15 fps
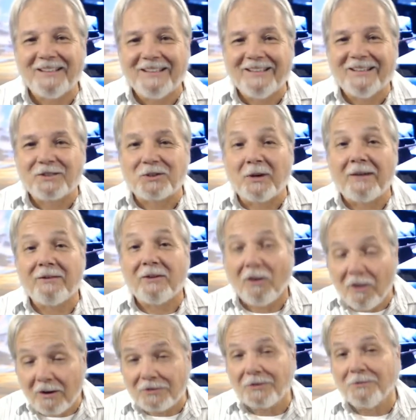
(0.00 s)
So have an
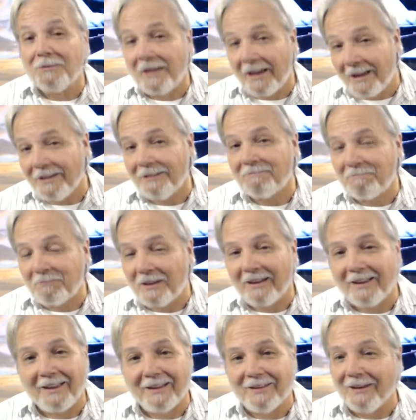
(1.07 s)
awesome day,
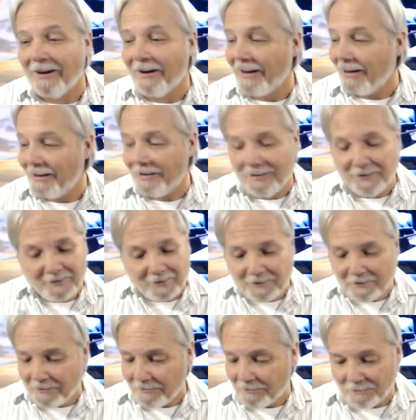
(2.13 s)
and hey,
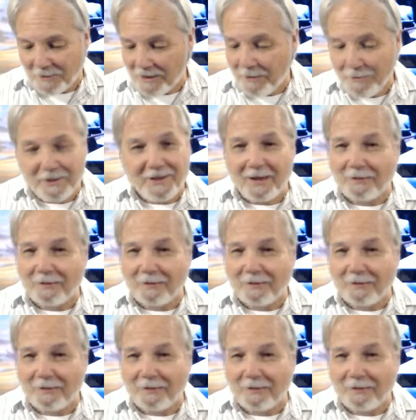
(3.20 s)
maybe that